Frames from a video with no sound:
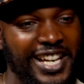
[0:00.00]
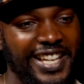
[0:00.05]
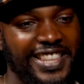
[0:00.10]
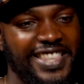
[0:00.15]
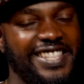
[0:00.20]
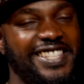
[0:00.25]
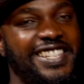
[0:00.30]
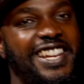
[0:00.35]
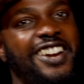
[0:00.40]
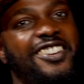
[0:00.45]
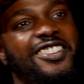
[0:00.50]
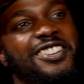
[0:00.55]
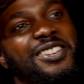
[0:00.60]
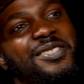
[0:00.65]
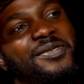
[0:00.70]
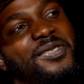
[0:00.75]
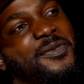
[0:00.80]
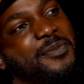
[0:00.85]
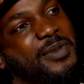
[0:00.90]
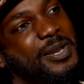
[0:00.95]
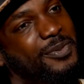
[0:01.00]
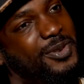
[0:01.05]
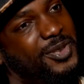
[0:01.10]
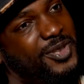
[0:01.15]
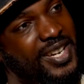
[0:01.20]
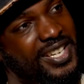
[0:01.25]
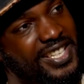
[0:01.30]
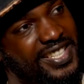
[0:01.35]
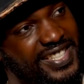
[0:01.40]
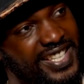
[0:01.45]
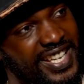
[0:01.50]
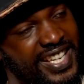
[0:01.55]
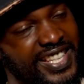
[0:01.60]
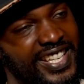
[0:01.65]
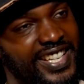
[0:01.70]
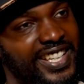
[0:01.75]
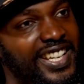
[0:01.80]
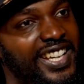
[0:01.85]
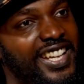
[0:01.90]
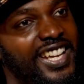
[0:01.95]
like this narrative of people trying to say
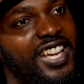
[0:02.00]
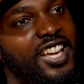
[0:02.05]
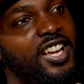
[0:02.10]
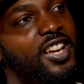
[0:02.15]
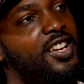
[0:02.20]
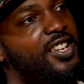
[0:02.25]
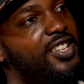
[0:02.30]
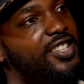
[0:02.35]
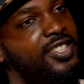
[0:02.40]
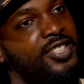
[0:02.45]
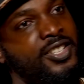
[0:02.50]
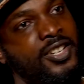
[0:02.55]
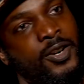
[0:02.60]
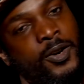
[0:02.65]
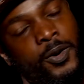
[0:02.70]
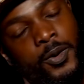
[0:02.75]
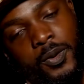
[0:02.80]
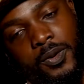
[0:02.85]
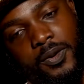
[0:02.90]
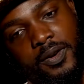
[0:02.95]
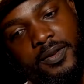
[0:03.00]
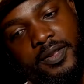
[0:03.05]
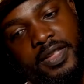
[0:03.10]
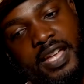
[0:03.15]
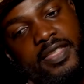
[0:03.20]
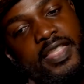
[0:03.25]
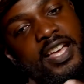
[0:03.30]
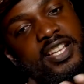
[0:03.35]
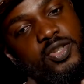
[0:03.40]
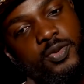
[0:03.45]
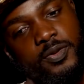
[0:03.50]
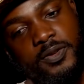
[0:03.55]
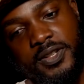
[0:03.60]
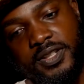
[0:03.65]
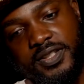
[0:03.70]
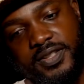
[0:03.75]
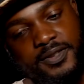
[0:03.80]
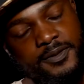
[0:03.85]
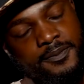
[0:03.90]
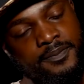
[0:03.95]
that, you know, that that's,
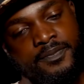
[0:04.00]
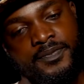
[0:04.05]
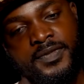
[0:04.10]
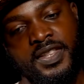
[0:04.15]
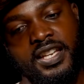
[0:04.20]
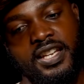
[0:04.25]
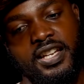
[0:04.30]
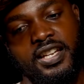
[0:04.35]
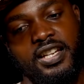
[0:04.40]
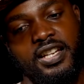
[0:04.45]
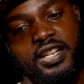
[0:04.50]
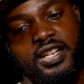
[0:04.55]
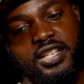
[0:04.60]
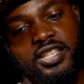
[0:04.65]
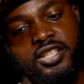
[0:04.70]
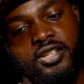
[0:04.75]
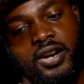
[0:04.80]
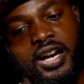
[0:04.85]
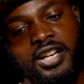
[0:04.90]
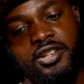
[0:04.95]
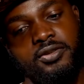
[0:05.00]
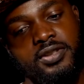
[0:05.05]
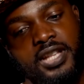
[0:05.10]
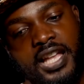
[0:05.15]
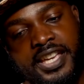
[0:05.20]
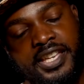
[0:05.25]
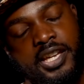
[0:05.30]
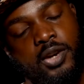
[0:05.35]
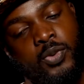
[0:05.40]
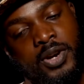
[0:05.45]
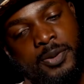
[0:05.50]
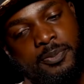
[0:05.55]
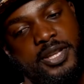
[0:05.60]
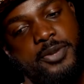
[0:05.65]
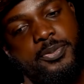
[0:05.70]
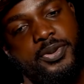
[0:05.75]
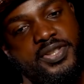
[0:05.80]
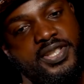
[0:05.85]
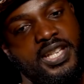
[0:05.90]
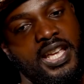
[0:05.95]
you know, I don't like it when
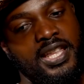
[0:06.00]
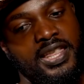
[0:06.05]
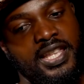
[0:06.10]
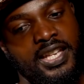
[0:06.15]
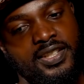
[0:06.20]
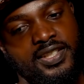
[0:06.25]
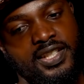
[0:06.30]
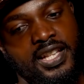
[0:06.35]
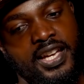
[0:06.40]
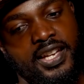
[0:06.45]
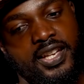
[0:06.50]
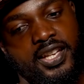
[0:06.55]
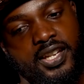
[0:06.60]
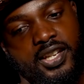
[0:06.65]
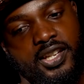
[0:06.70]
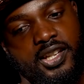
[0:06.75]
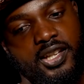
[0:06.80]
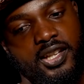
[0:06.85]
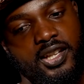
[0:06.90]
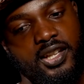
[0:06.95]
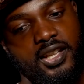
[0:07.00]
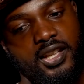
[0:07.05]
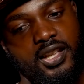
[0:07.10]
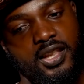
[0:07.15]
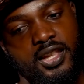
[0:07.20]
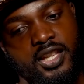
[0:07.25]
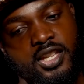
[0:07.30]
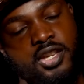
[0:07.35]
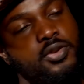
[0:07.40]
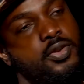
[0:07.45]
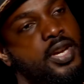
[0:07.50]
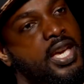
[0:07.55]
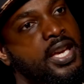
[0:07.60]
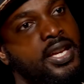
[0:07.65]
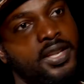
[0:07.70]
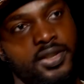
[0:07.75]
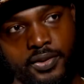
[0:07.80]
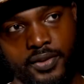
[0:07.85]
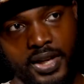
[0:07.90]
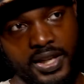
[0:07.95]
people say things like, the UK
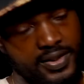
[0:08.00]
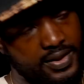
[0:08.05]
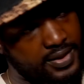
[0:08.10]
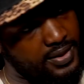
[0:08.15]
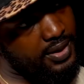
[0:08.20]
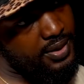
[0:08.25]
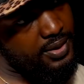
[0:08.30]
is a racist